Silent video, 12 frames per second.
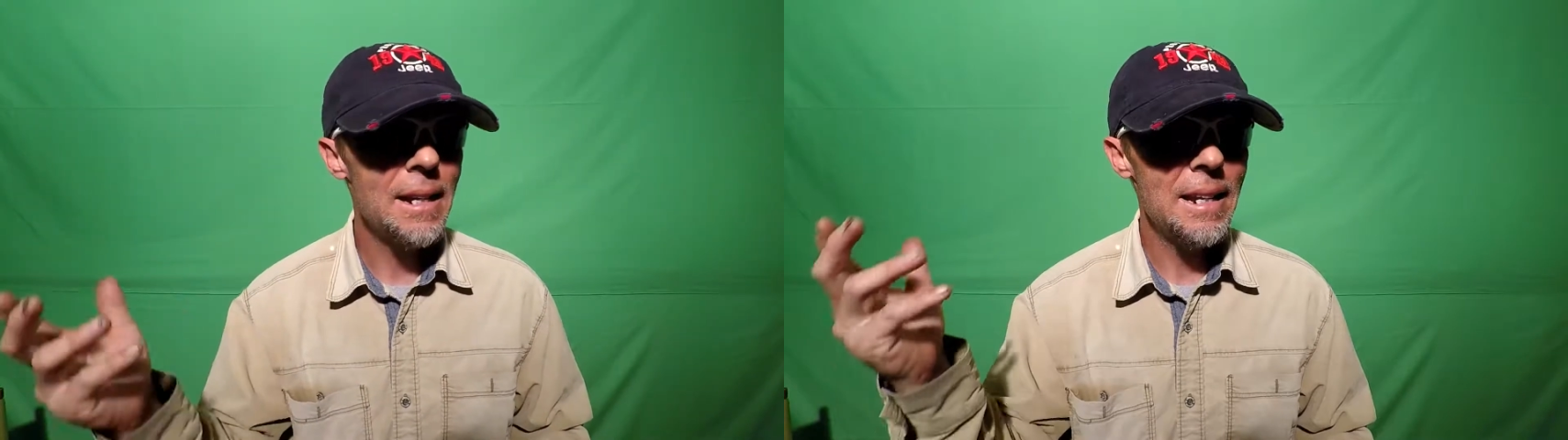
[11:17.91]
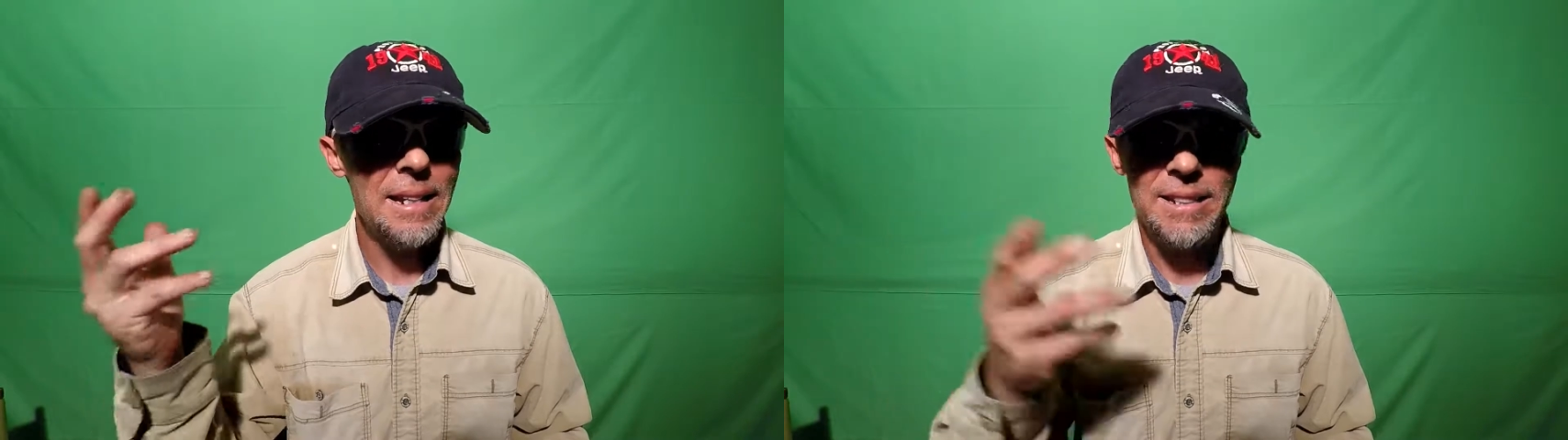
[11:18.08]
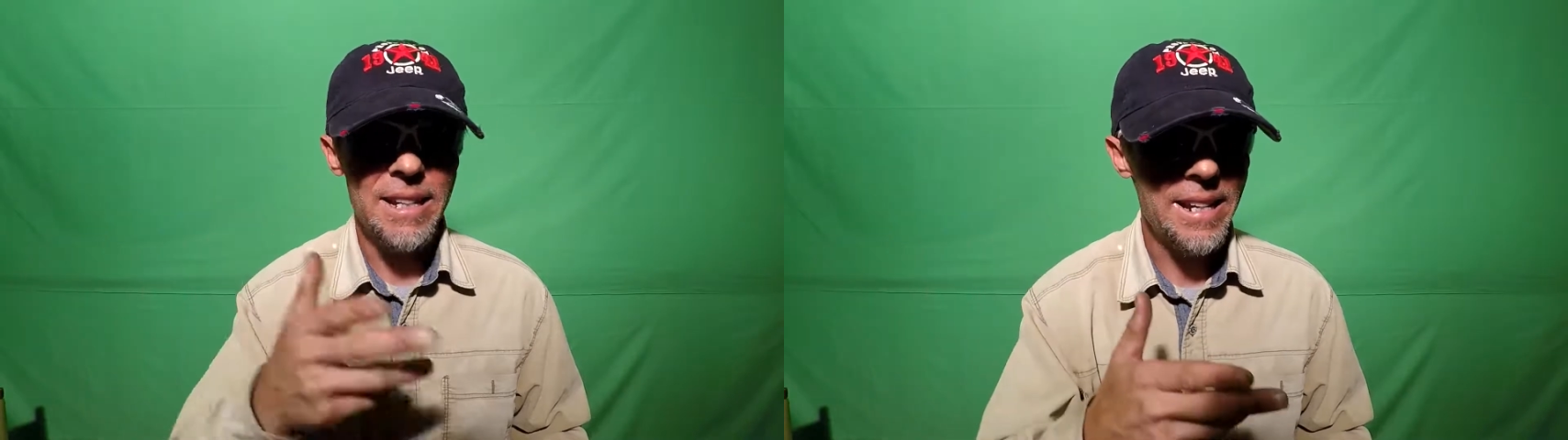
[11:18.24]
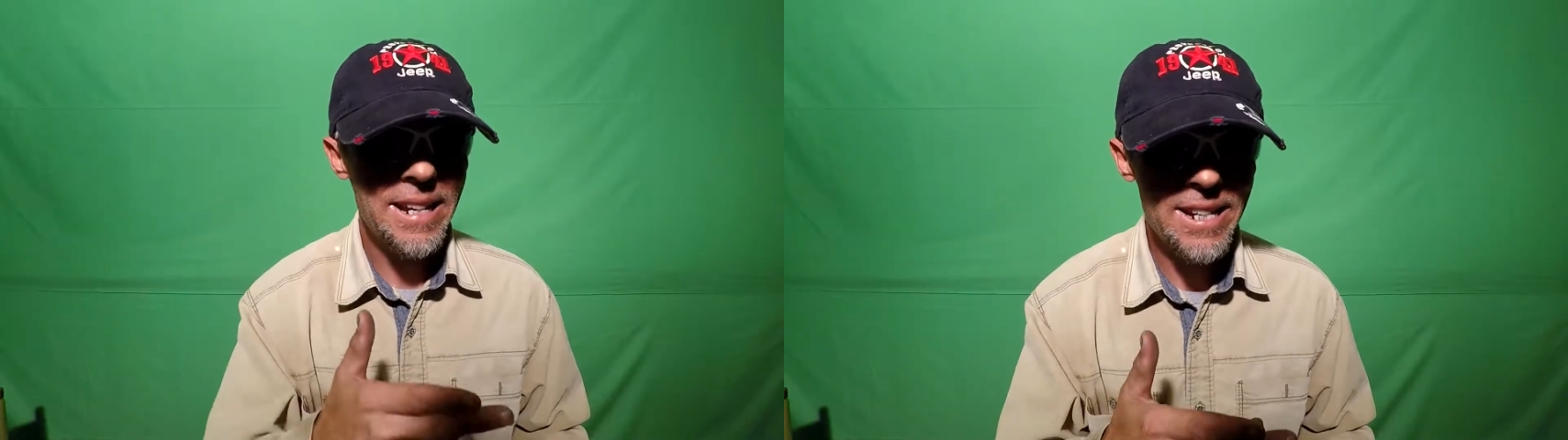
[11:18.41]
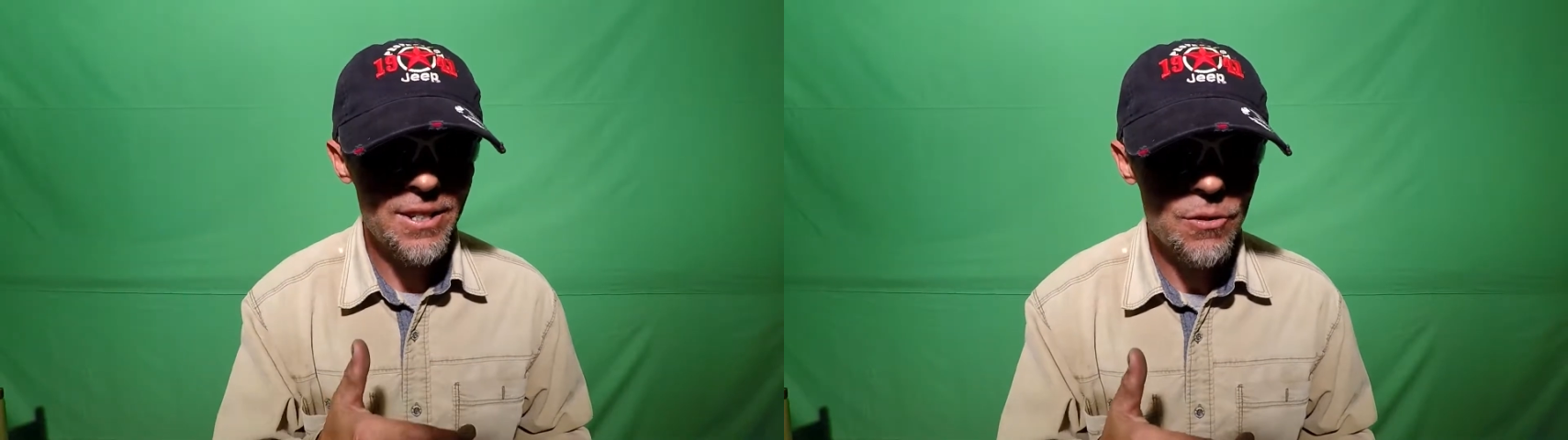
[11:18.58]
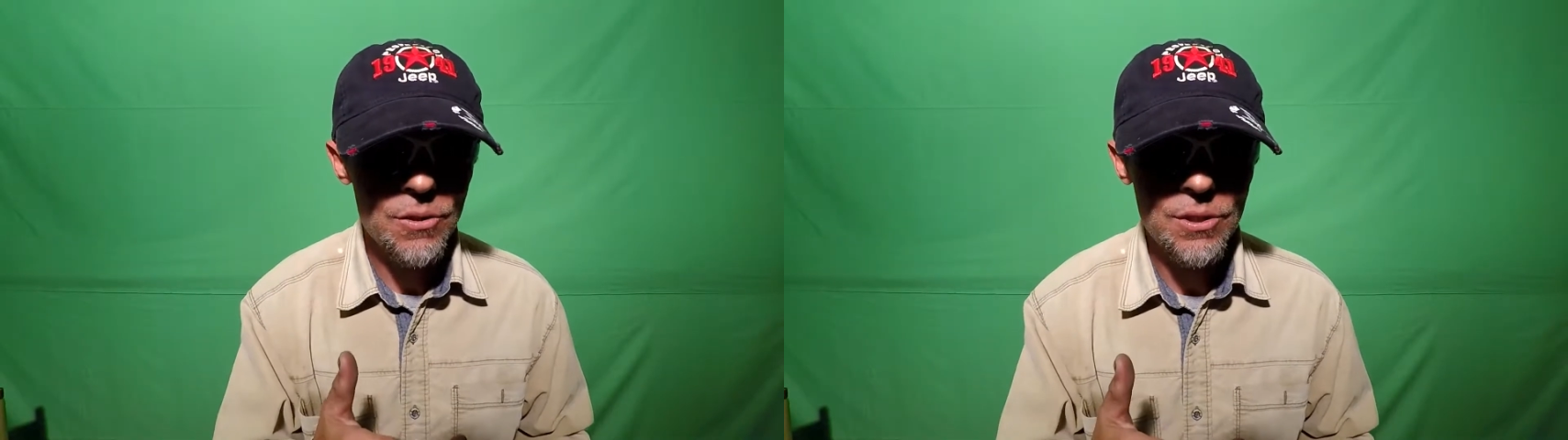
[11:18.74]
Is it
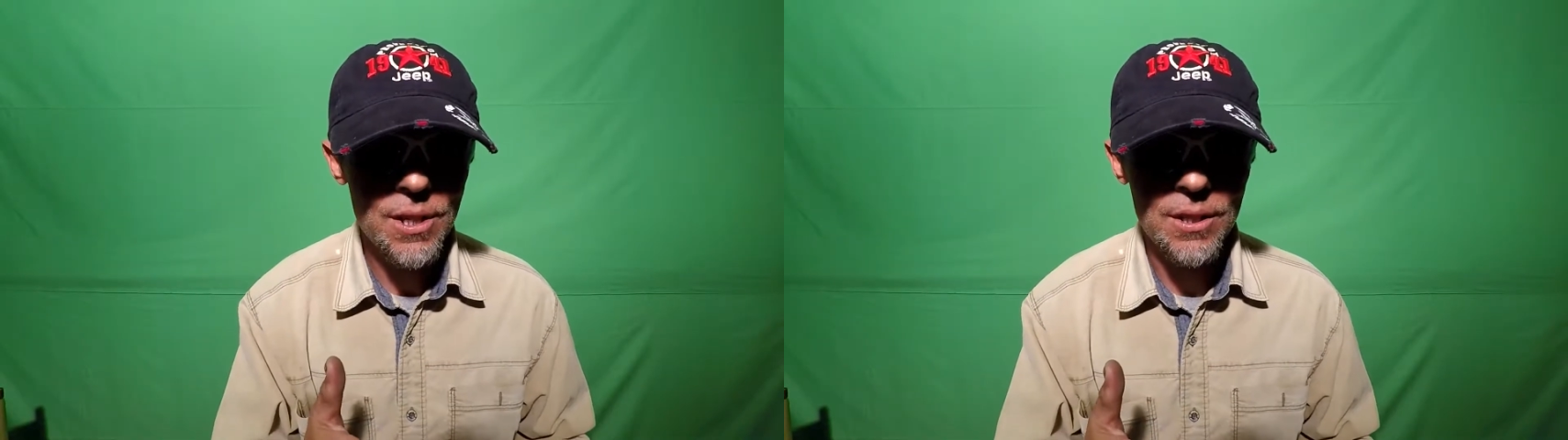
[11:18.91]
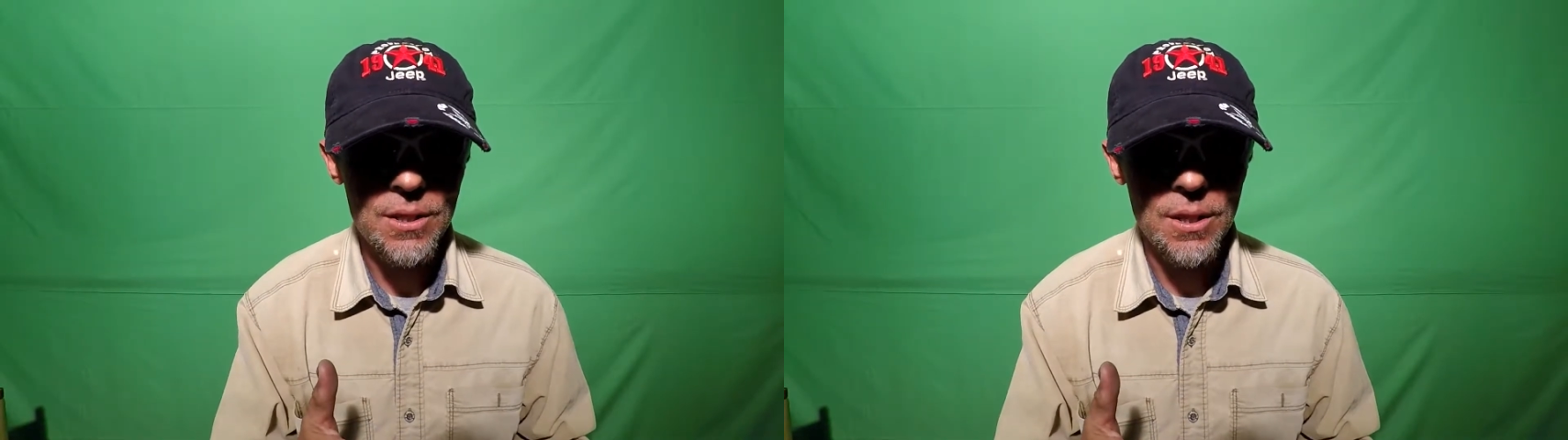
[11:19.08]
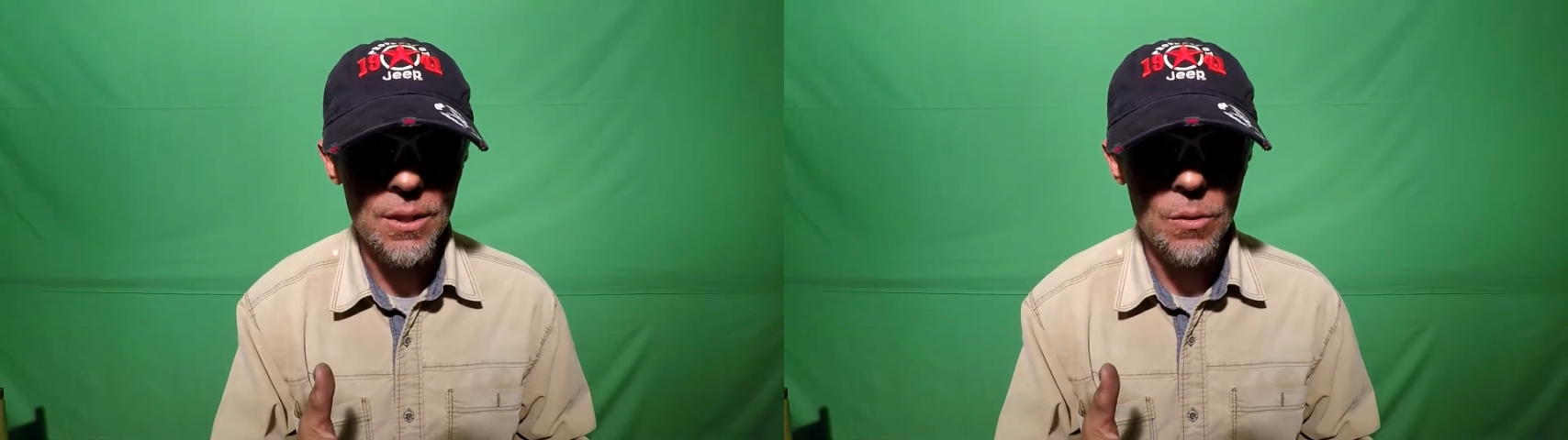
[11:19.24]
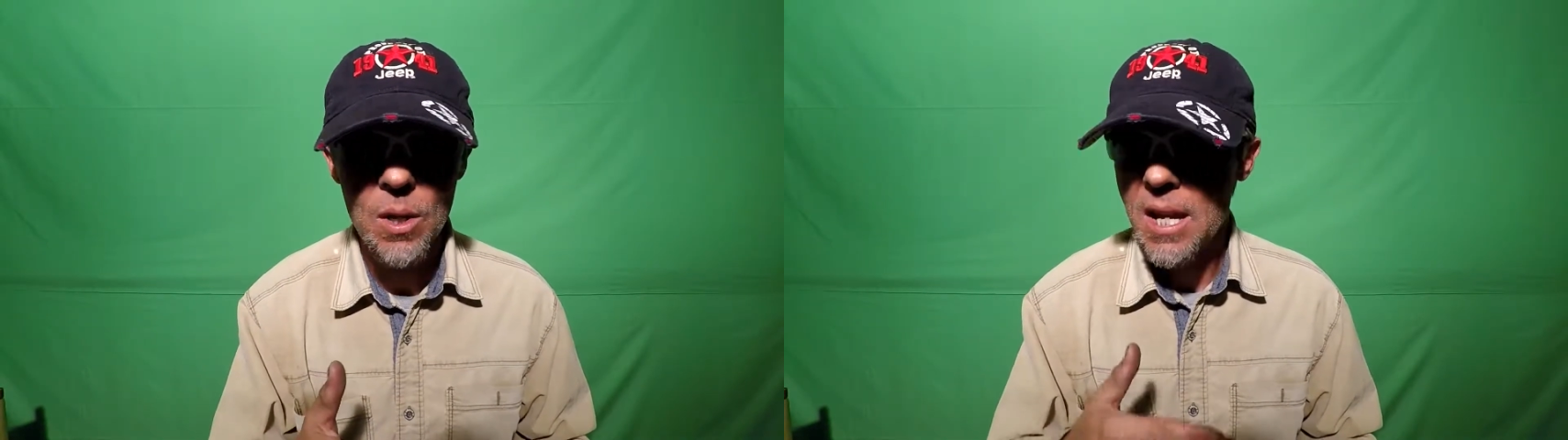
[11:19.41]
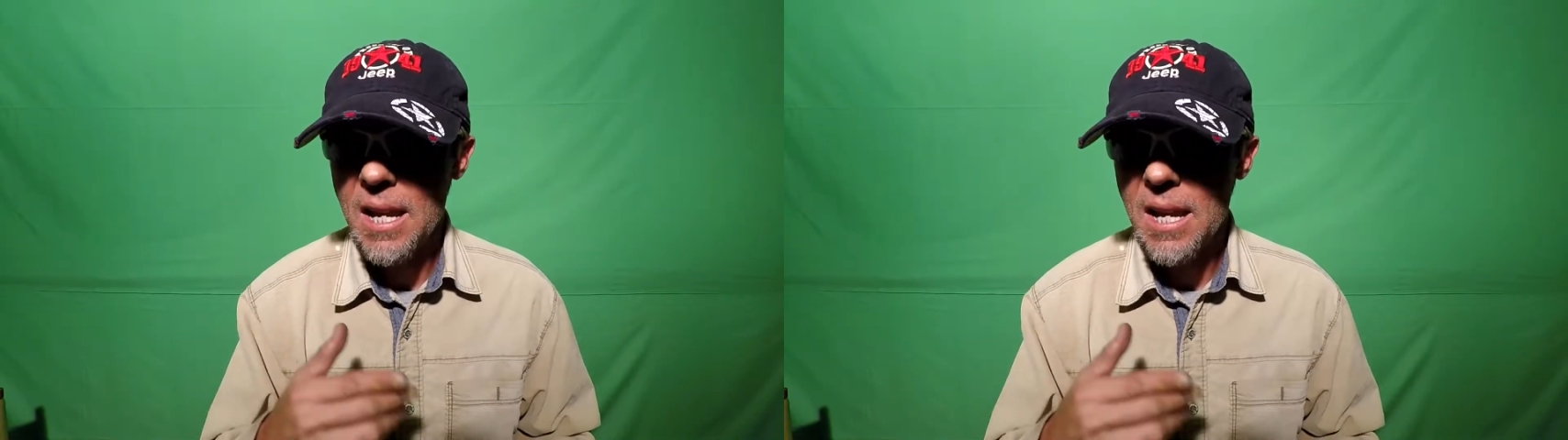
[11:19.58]
interesting to you?